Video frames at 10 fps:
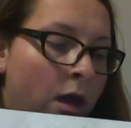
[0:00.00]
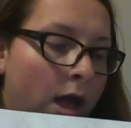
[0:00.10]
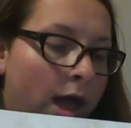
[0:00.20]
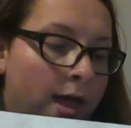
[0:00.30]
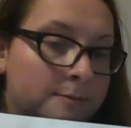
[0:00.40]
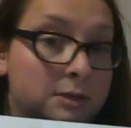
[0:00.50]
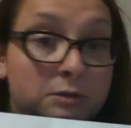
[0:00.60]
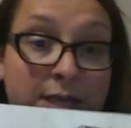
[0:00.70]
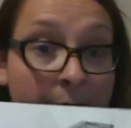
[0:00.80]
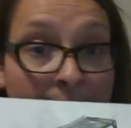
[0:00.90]
So
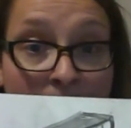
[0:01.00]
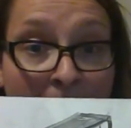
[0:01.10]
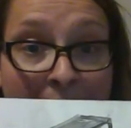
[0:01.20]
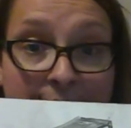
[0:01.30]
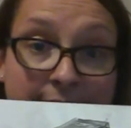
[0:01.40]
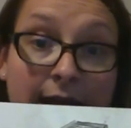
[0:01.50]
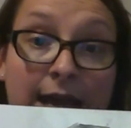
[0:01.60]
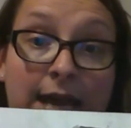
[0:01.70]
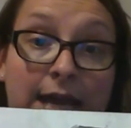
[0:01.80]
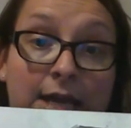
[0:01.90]
some of you might
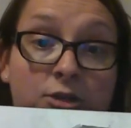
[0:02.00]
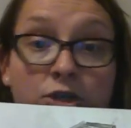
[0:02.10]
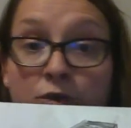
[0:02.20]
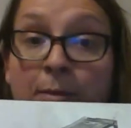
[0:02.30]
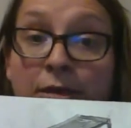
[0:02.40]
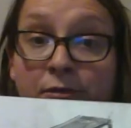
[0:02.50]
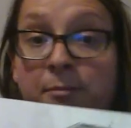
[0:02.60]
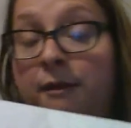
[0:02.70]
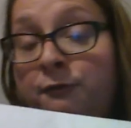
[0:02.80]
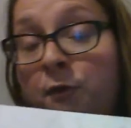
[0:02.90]
say 2 by 3
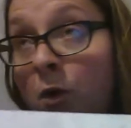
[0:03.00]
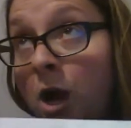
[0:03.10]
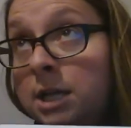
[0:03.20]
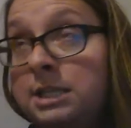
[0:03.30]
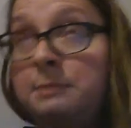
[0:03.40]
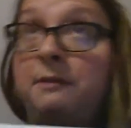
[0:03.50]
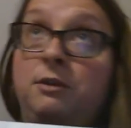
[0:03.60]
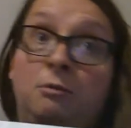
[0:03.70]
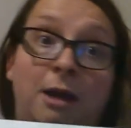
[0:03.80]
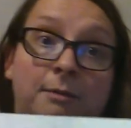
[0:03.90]
by 4, some of
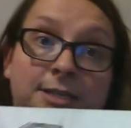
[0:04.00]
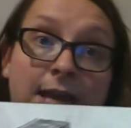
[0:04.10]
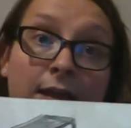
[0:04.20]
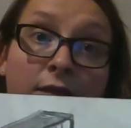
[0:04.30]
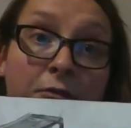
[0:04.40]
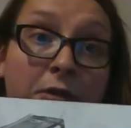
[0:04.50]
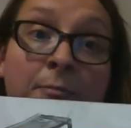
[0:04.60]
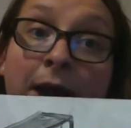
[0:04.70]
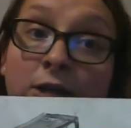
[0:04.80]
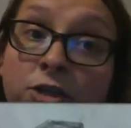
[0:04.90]
you might say 3
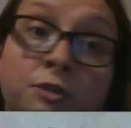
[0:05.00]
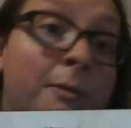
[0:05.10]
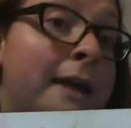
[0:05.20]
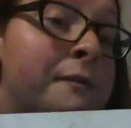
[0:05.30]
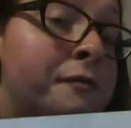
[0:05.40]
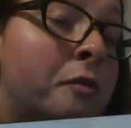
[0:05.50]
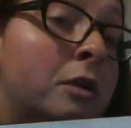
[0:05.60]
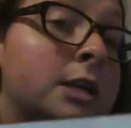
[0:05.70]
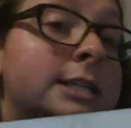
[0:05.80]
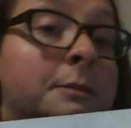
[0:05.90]
by 2 by
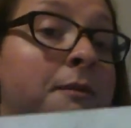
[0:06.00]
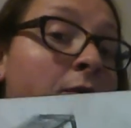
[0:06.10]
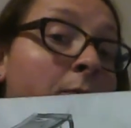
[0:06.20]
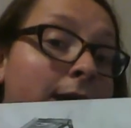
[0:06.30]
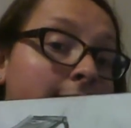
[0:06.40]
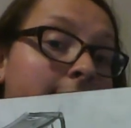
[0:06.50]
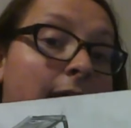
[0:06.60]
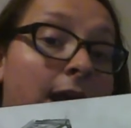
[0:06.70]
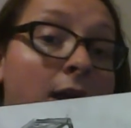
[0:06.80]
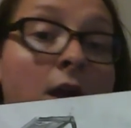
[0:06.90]
4, some of you might
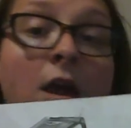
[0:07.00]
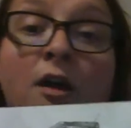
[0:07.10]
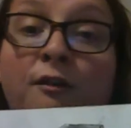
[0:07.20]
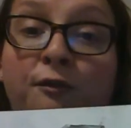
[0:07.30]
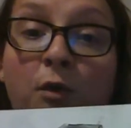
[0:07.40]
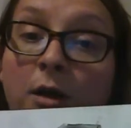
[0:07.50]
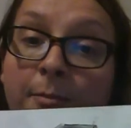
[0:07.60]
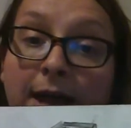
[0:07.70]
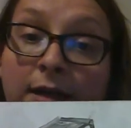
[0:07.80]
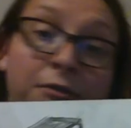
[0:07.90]
say 4
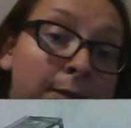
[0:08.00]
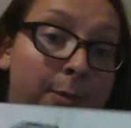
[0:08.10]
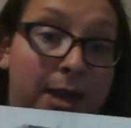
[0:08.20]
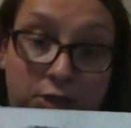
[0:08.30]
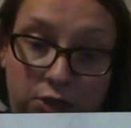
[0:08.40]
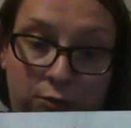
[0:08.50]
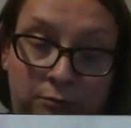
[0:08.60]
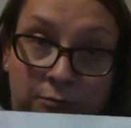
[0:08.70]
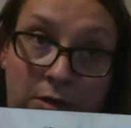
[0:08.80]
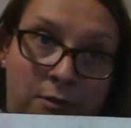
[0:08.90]
by 3 by 2,
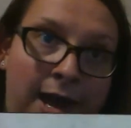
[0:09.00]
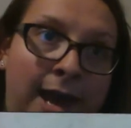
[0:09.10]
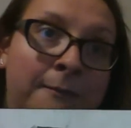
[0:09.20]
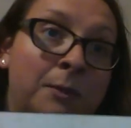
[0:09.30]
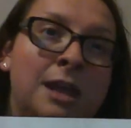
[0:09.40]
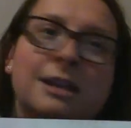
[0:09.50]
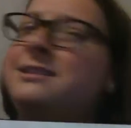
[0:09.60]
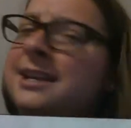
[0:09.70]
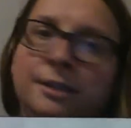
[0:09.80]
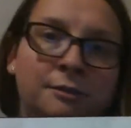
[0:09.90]
okay?
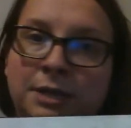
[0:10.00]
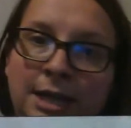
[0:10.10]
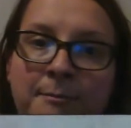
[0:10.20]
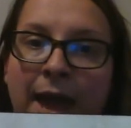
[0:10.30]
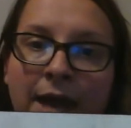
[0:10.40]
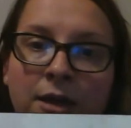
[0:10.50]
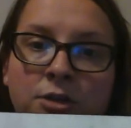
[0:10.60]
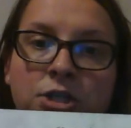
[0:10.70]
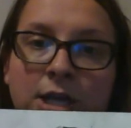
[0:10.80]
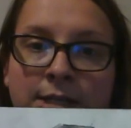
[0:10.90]
Doesn't really matter,
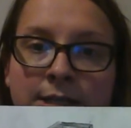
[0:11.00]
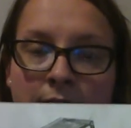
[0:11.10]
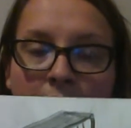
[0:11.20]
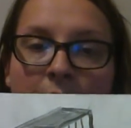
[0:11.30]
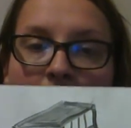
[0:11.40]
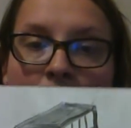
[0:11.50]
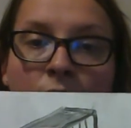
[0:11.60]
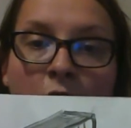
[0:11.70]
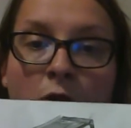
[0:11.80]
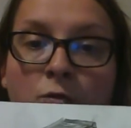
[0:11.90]
just so that you
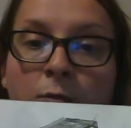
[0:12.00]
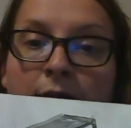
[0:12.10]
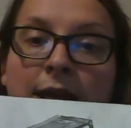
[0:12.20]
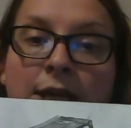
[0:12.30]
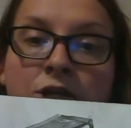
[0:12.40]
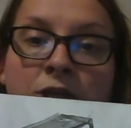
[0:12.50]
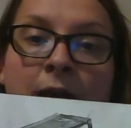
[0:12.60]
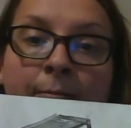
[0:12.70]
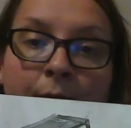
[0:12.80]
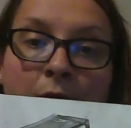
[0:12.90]
know what each
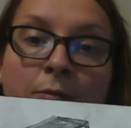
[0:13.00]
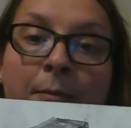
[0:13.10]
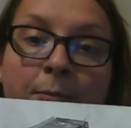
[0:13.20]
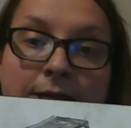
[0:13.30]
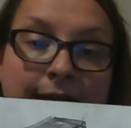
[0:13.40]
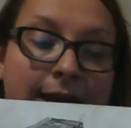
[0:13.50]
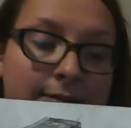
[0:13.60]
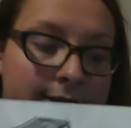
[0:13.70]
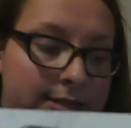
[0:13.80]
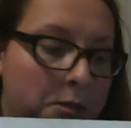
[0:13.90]
number
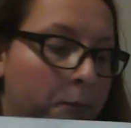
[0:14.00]
represents.